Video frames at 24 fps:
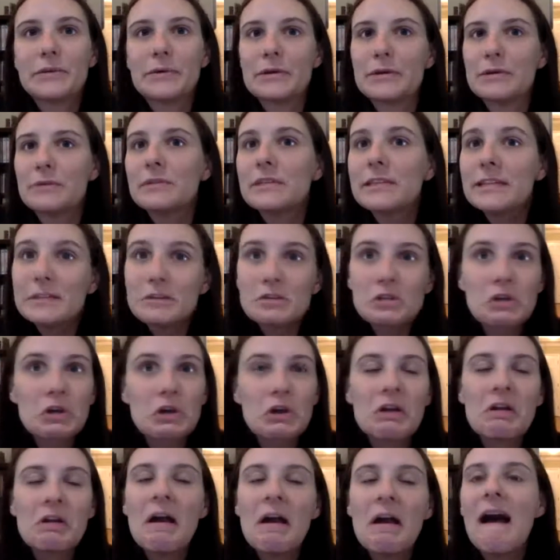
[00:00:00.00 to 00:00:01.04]
a new
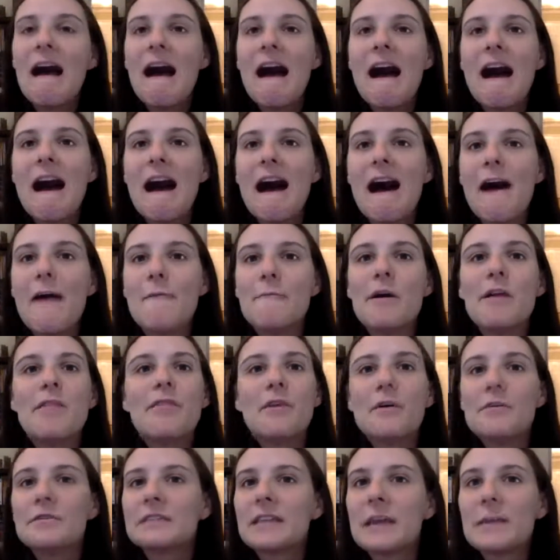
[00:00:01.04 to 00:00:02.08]
teacher, um,
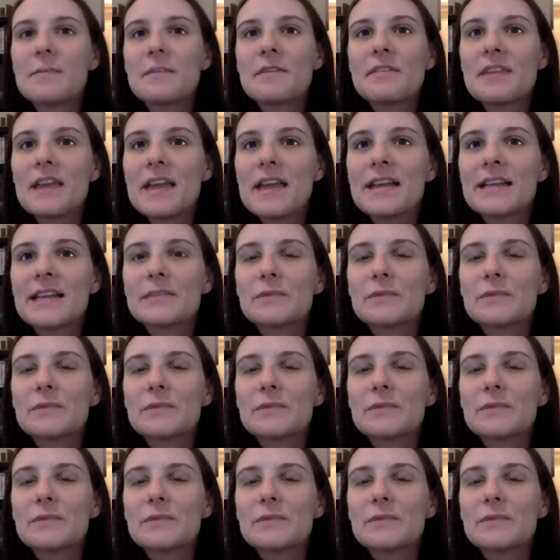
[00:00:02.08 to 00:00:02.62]
those type of things.